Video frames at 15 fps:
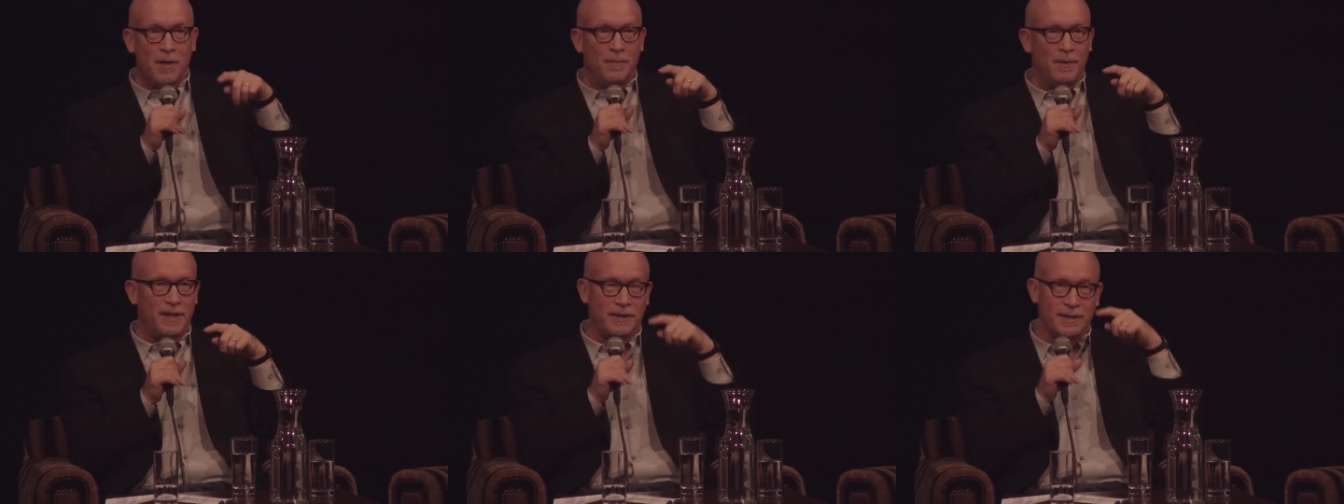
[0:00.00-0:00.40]

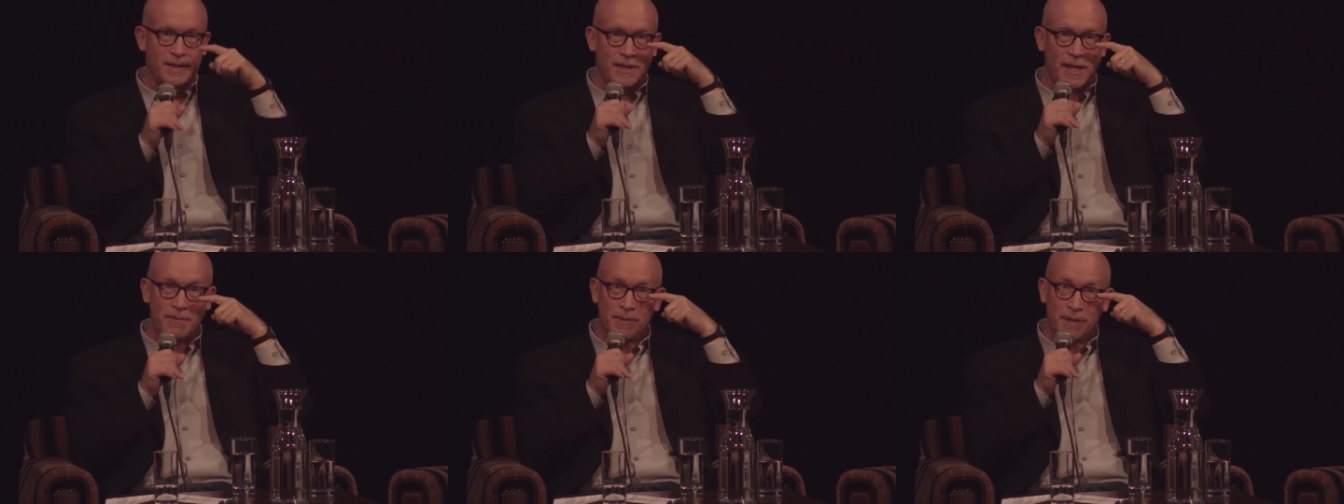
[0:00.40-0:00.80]
But at the
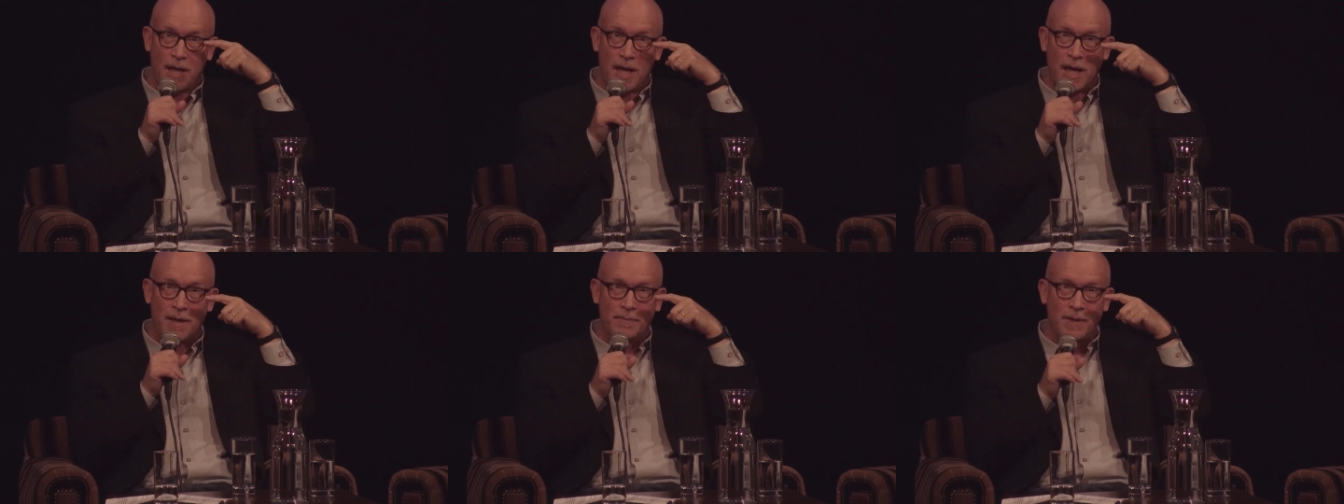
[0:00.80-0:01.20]
same
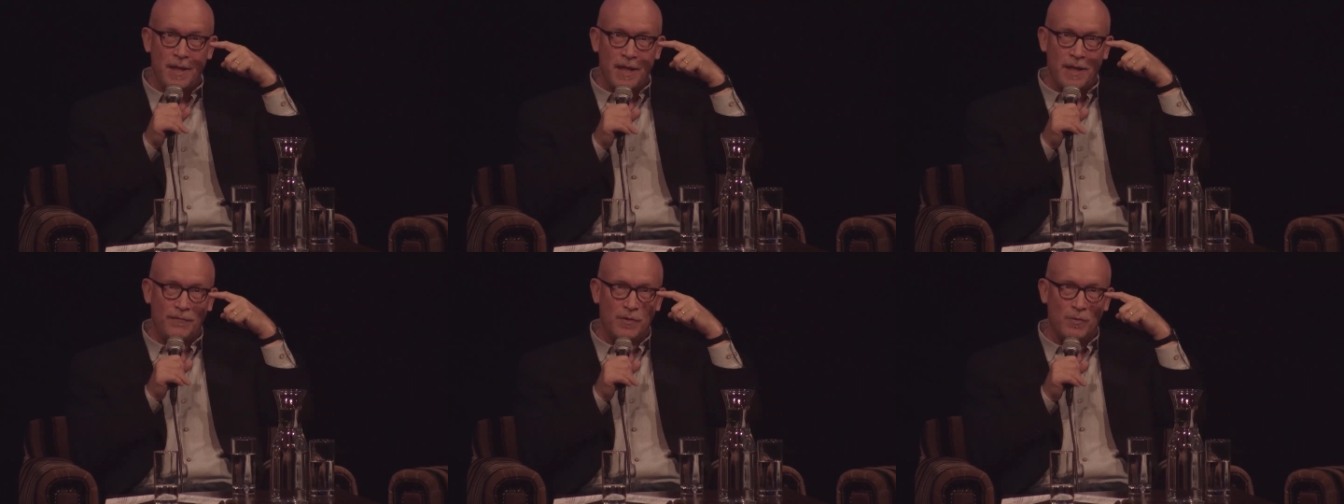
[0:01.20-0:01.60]
time,
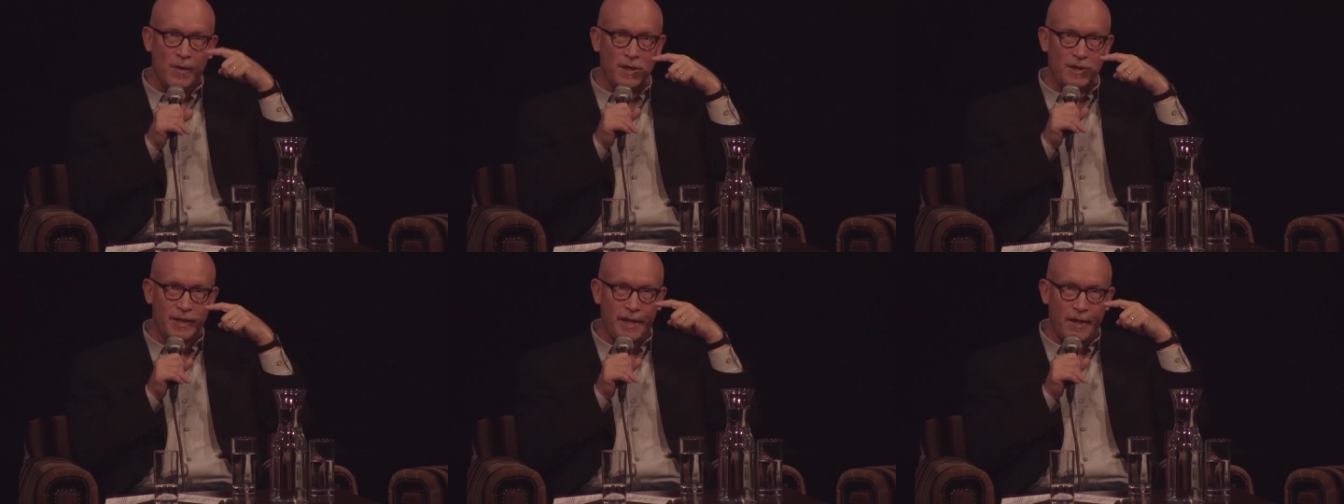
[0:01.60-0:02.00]
if you
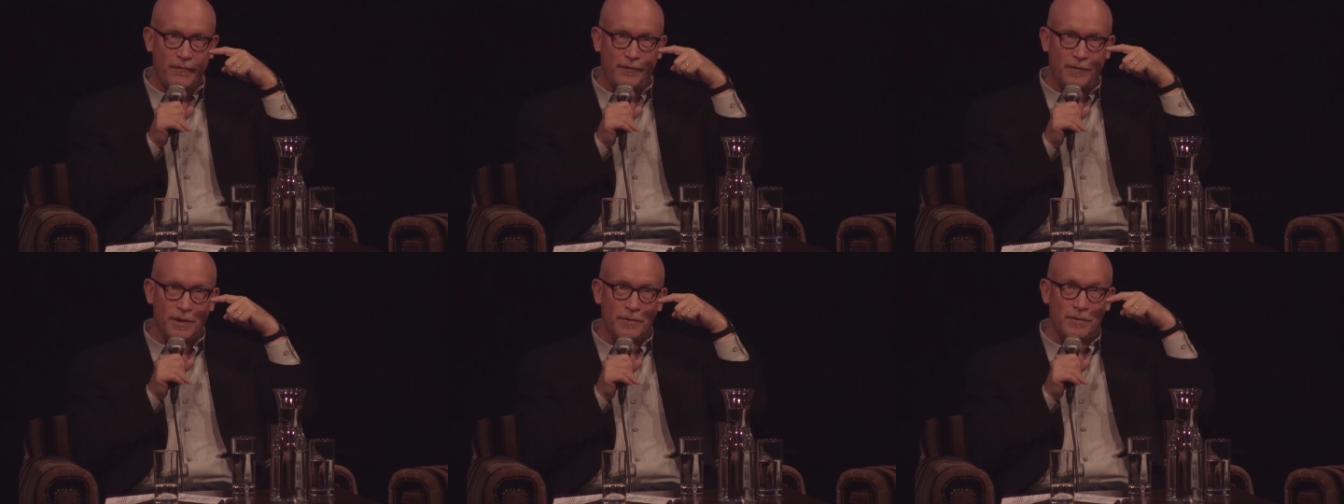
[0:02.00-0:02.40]
watch carefully,